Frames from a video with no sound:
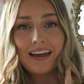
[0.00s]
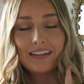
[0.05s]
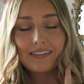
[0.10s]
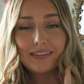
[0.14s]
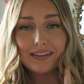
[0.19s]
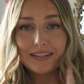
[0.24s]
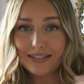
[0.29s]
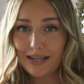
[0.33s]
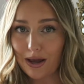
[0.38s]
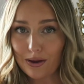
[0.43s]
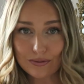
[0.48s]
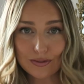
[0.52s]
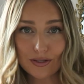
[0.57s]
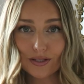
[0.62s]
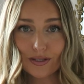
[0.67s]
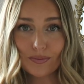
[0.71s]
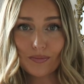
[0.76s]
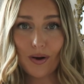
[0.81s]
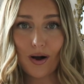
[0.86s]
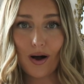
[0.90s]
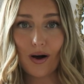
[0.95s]
this house is
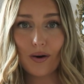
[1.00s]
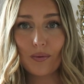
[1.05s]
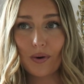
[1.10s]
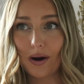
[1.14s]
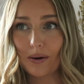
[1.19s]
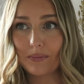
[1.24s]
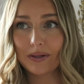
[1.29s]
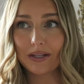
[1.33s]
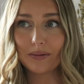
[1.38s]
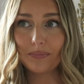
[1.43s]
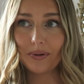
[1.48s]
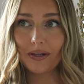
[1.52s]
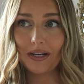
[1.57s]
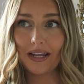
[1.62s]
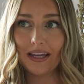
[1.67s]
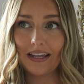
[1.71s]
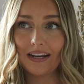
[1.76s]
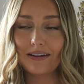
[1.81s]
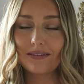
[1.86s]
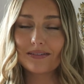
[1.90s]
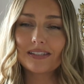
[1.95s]
small, where are we gonna put
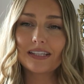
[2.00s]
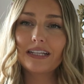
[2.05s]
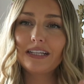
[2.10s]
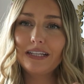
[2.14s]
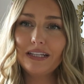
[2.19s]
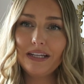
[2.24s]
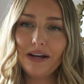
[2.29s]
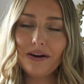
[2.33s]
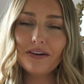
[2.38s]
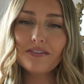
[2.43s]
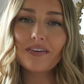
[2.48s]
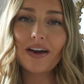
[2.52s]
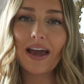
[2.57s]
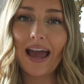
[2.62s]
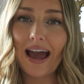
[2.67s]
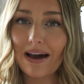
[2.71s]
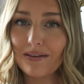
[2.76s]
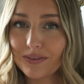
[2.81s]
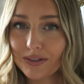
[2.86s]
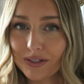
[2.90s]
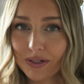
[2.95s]
it? And I was like, you know, if I
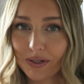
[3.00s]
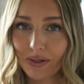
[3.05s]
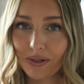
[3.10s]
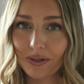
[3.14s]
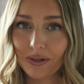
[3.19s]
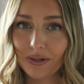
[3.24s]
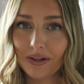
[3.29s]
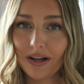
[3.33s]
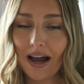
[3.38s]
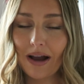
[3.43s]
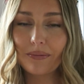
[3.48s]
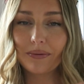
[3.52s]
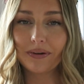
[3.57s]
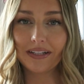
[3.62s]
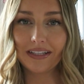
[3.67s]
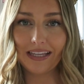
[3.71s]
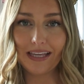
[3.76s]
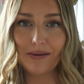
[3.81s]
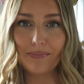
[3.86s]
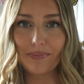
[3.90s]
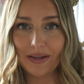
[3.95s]
have a girl, I wanna
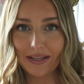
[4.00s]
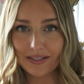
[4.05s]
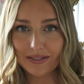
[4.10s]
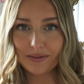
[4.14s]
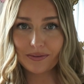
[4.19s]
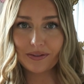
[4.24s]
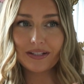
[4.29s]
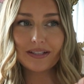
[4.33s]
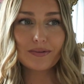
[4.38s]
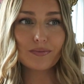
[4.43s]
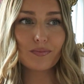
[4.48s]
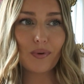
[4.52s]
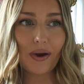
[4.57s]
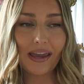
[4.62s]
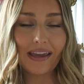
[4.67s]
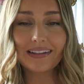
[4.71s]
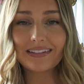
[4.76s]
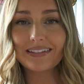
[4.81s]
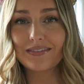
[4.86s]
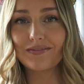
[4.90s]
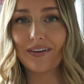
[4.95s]
keep it. So let's
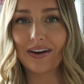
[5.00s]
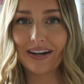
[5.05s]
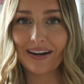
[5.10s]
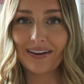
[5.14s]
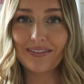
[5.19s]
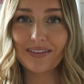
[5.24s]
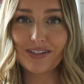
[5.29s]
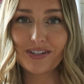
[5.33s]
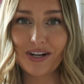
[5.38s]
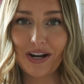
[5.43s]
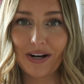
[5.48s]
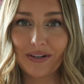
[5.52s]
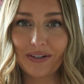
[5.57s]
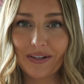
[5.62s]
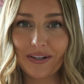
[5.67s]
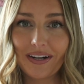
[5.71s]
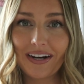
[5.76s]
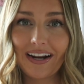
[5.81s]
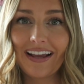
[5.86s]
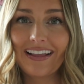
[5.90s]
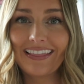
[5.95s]
wait to find out the
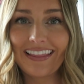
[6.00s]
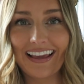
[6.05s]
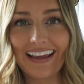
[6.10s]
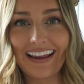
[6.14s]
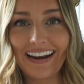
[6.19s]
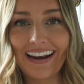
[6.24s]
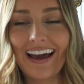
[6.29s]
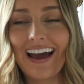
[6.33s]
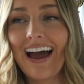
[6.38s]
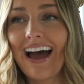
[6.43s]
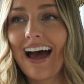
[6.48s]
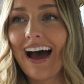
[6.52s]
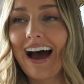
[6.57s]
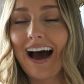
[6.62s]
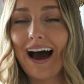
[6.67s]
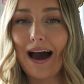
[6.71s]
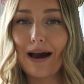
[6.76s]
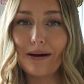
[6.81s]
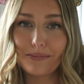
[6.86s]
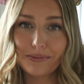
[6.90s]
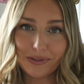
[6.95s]
gender and then
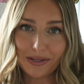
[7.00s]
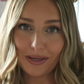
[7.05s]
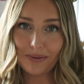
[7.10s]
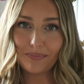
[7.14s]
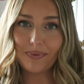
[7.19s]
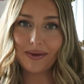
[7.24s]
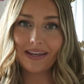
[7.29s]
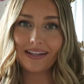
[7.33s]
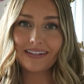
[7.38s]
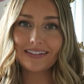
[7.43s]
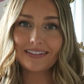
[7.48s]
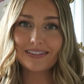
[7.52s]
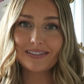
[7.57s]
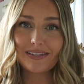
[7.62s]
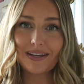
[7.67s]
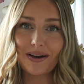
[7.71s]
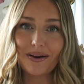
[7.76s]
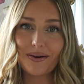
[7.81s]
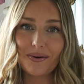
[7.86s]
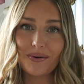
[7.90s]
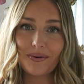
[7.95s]
I will keep it.
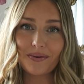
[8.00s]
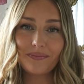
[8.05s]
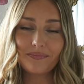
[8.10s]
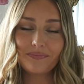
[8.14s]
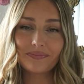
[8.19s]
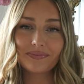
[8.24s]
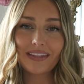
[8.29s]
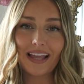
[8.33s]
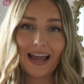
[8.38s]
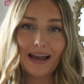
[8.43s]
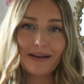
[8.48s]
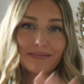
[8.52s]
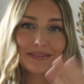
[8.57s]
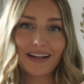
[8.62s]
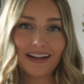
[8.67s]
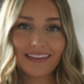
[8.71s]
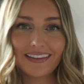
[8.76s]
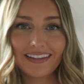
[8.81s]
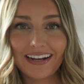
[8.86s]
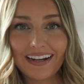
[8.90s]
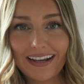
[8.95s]
So I'm
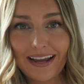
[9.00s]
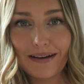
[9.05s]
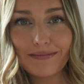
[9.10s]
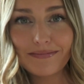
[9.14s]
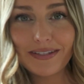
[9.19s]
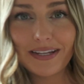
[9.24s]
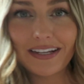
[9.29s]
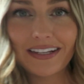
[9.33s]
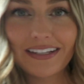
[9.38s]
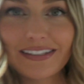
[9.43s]
glad that I kept it